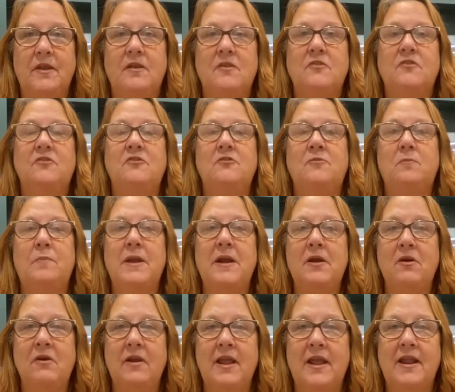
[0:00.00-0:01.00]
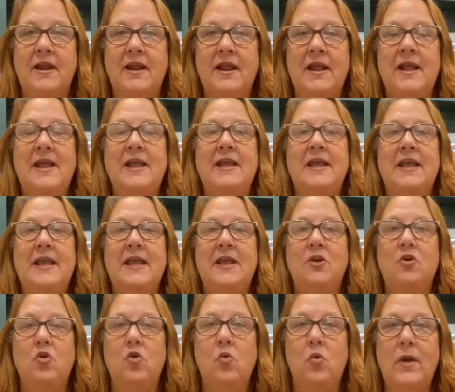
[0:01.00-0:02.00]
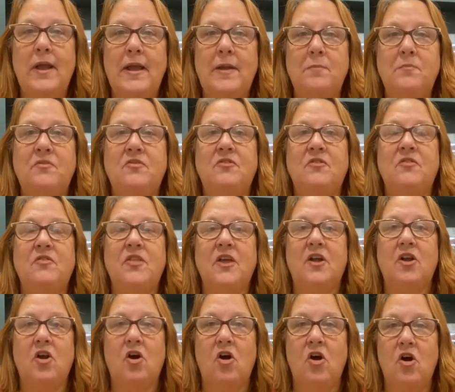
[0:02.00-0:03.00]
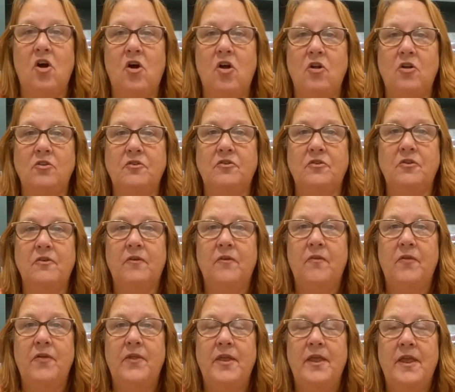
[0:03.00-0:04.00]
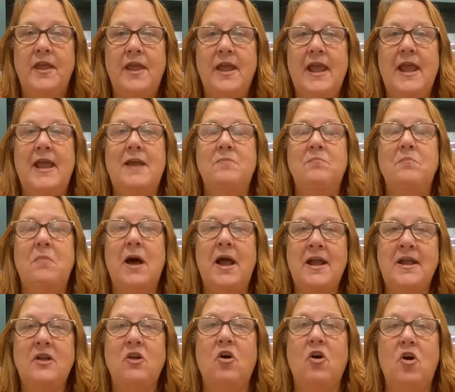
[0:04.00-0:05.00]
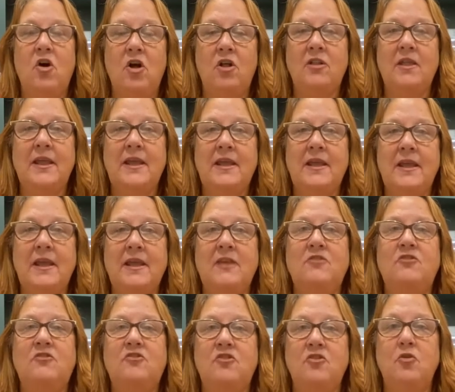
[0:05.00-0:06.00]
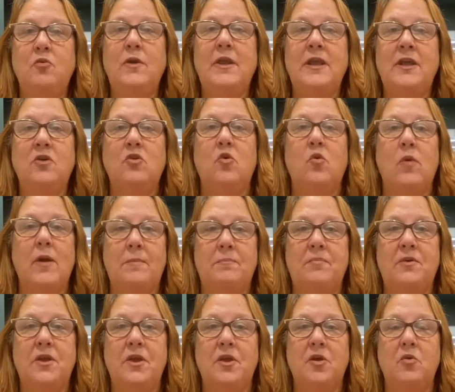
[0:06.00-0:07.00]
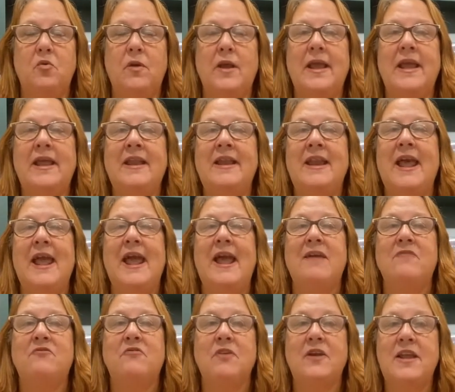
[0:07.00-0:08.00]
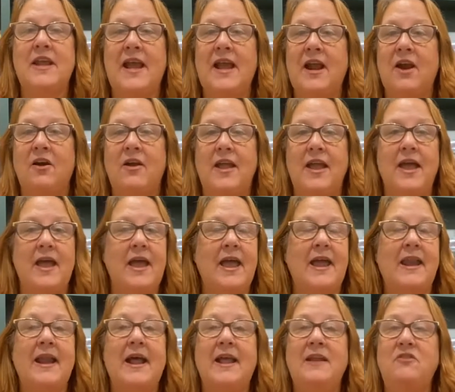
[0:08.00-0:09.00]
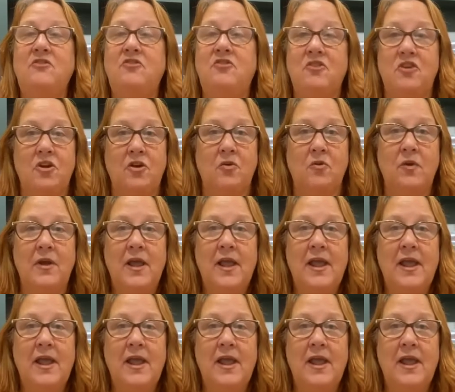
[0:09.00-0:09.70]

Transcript: Spirit equips the called. And my calling is to equip you in every area, and I do.